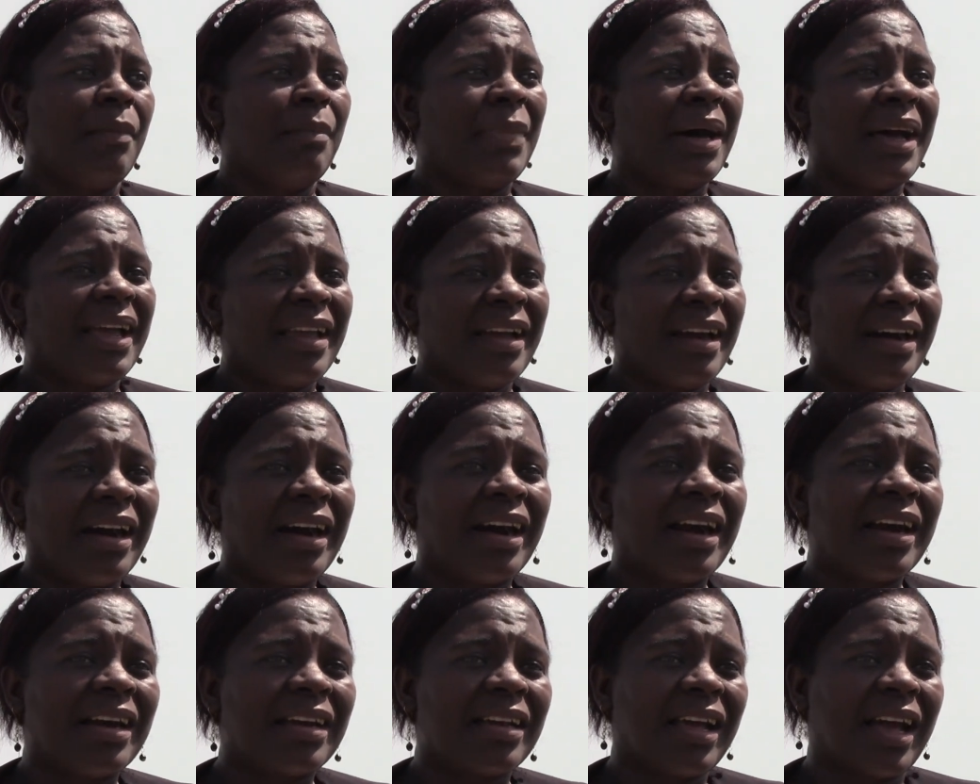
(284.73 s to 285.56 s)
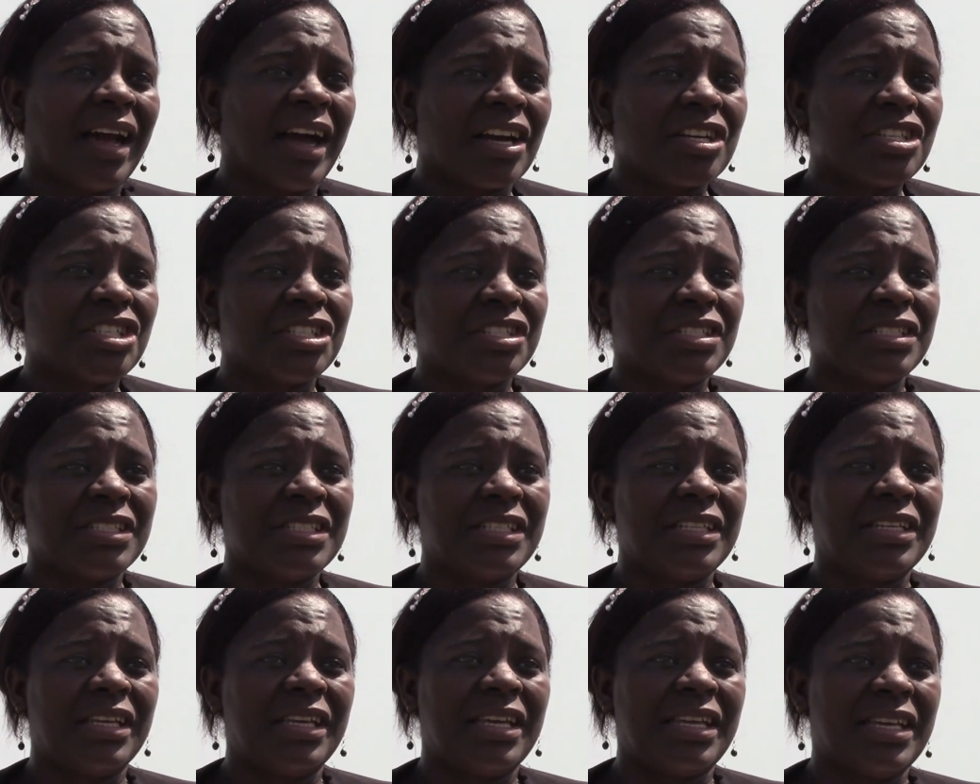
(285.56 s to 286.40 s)
My heart
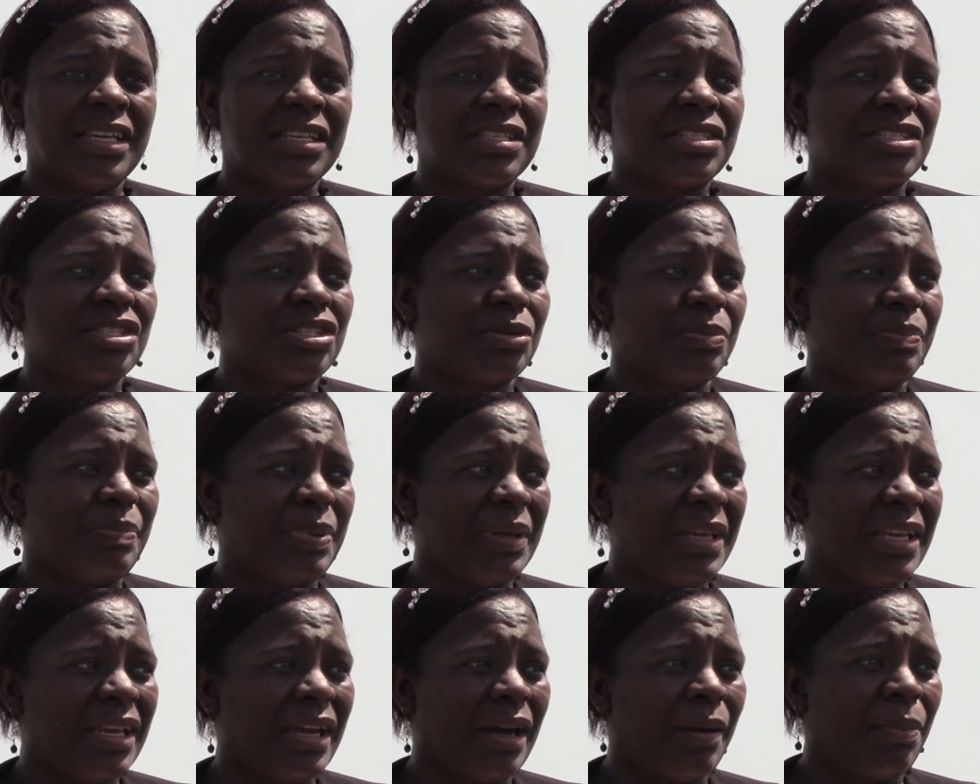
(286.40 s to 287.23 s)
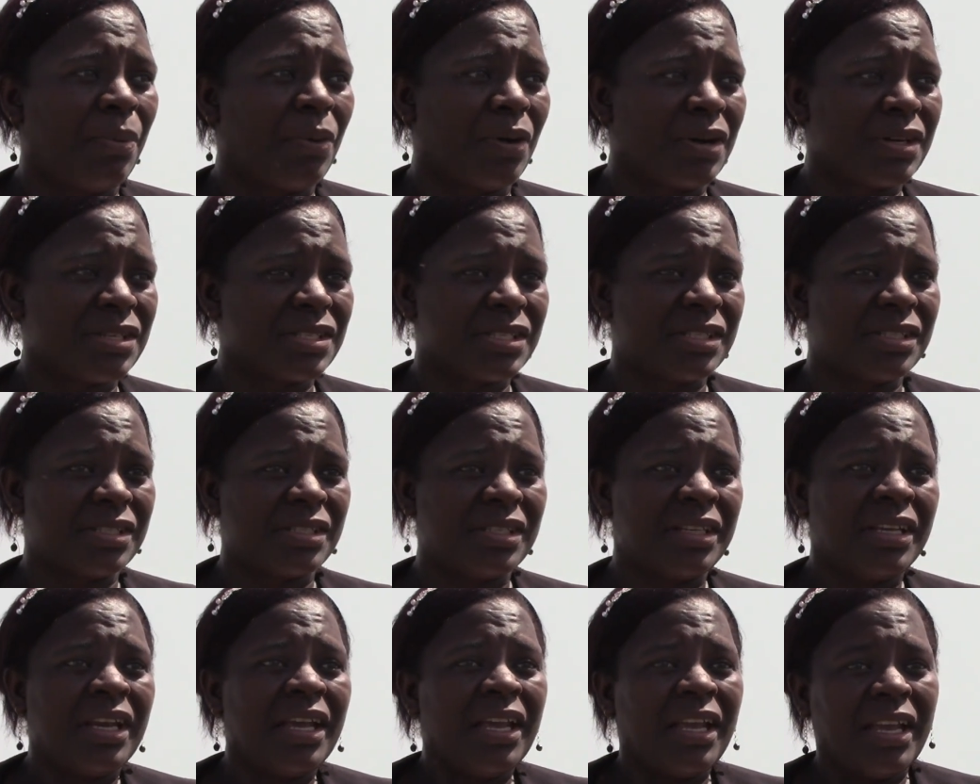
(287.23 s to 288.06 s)
actually is to be a person
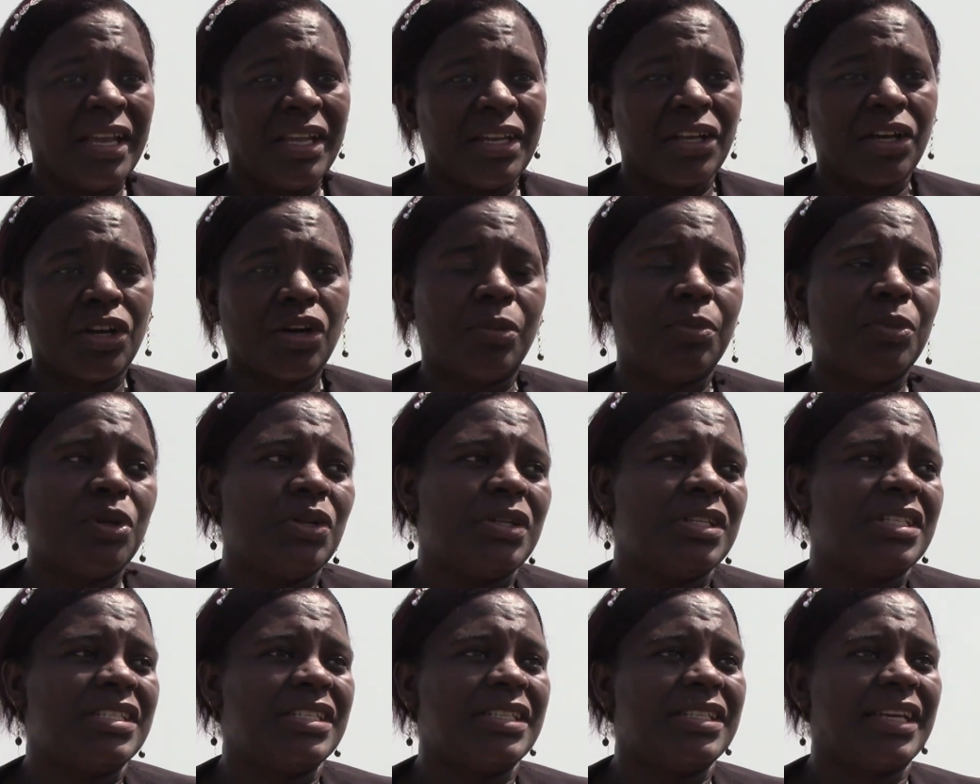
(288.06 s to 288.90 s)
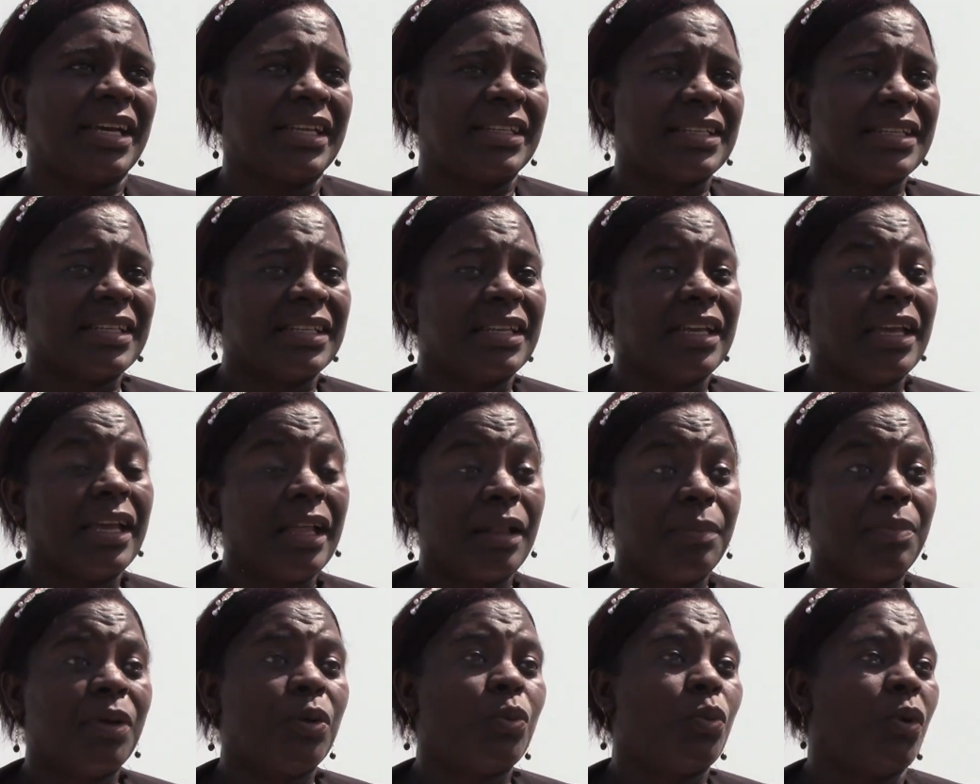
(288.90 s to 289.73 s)
in the community that can
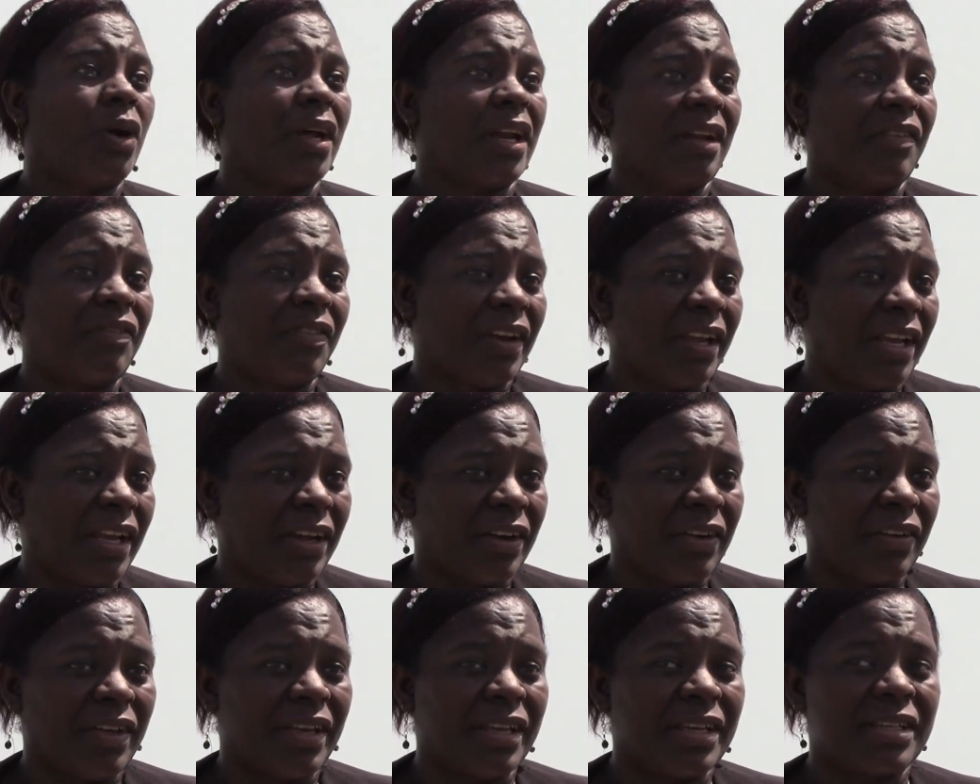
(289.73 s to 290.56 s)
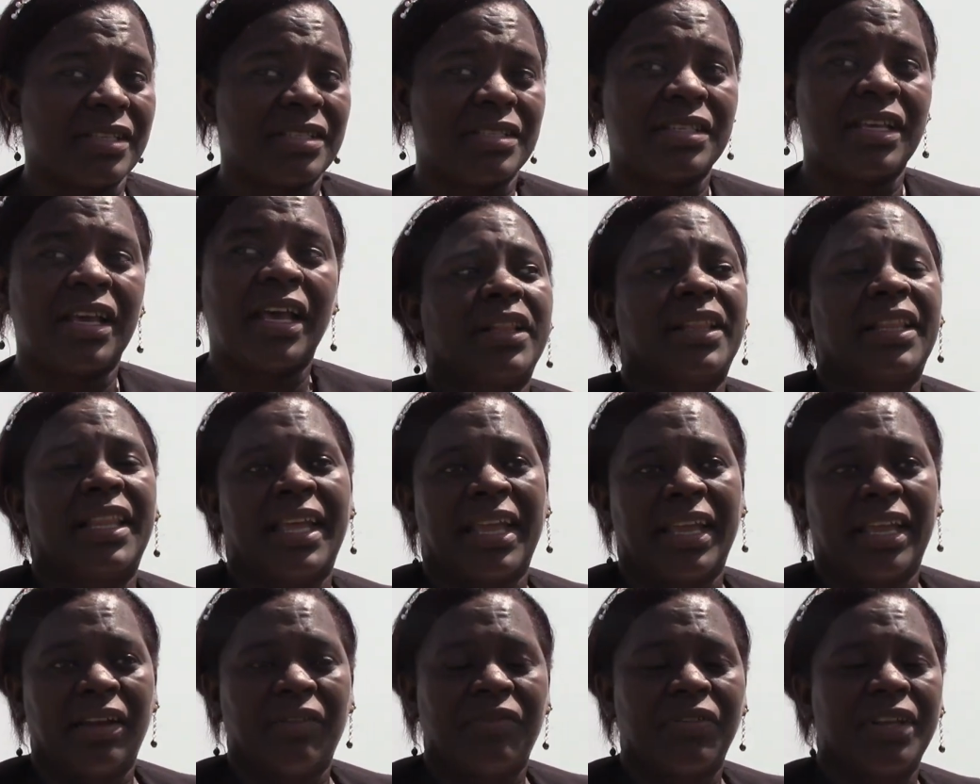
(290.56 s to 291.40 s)
help in whatever areas.
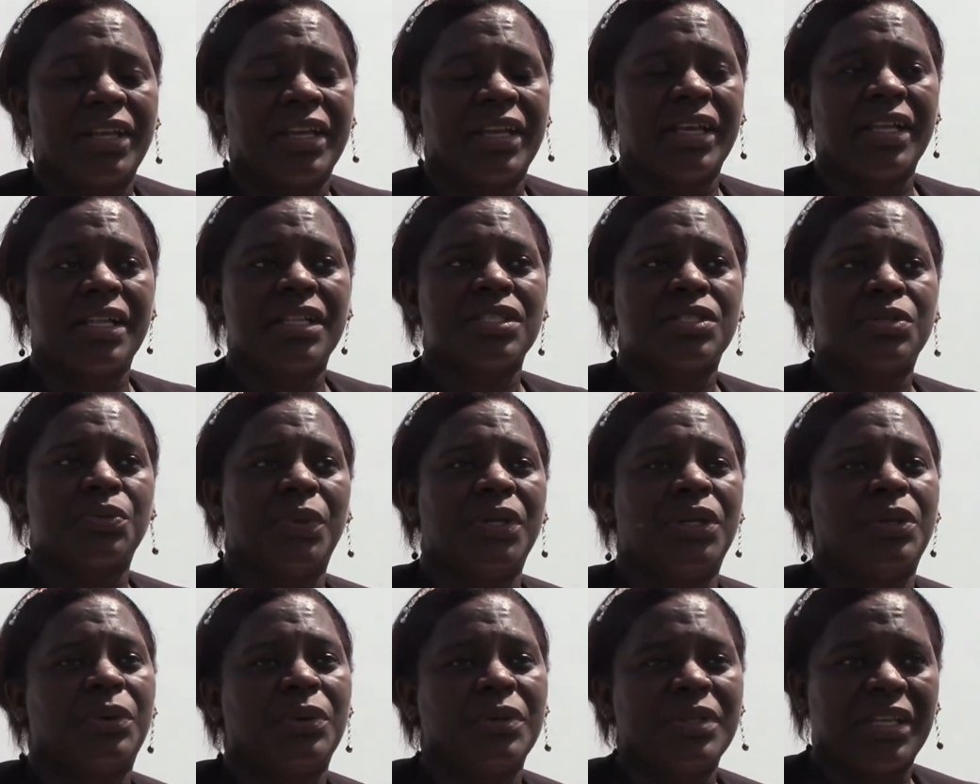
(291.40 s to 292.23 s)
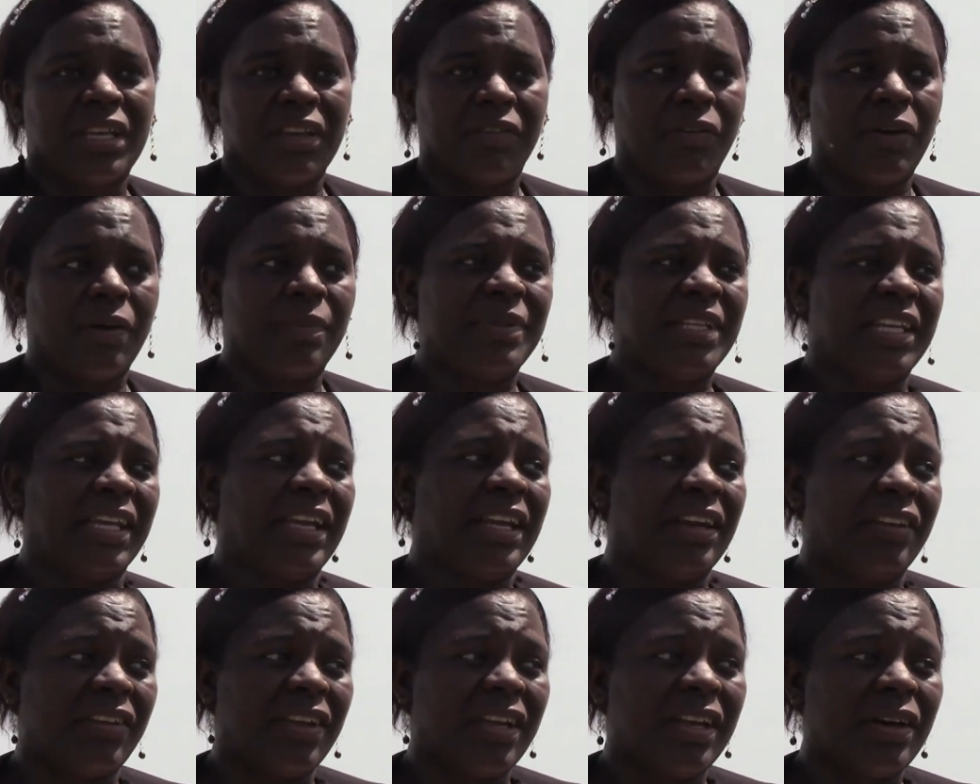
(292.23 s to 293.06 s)
Like everything else, we don't give up the
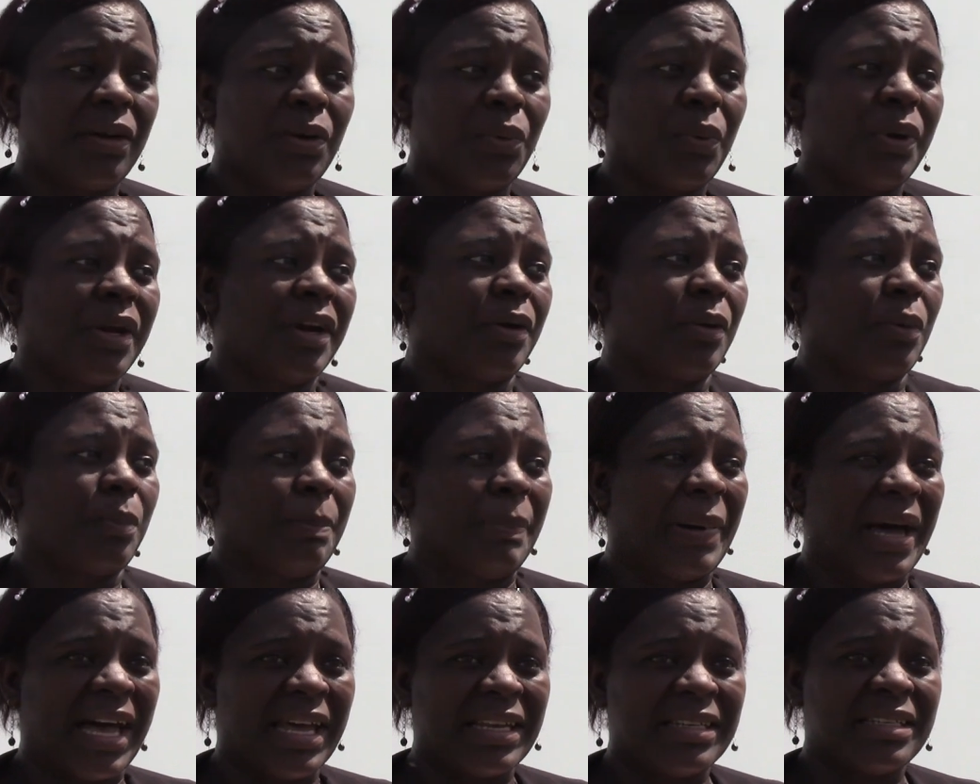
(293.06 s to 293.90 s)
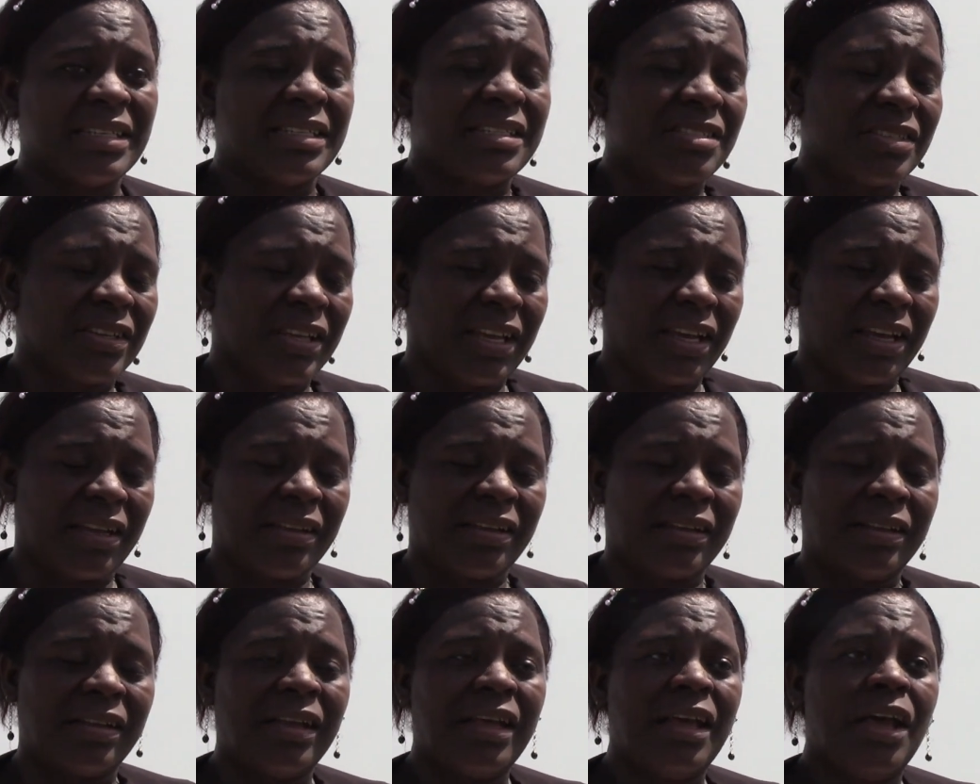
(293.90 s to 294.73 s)
area. We are banded
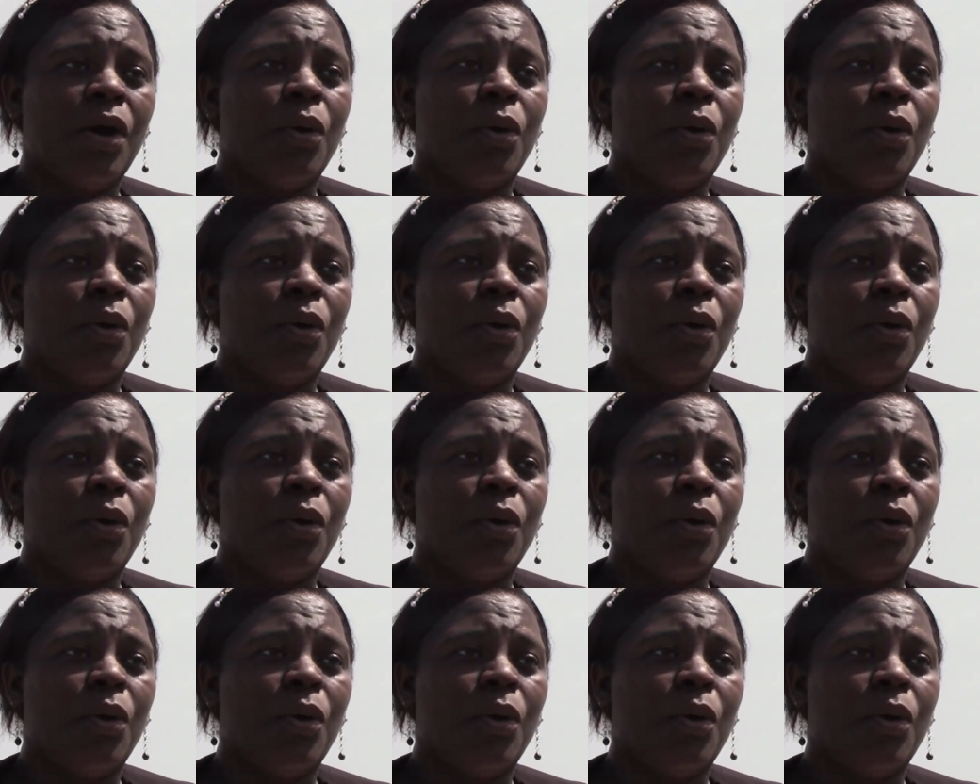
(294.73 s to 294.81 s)
together.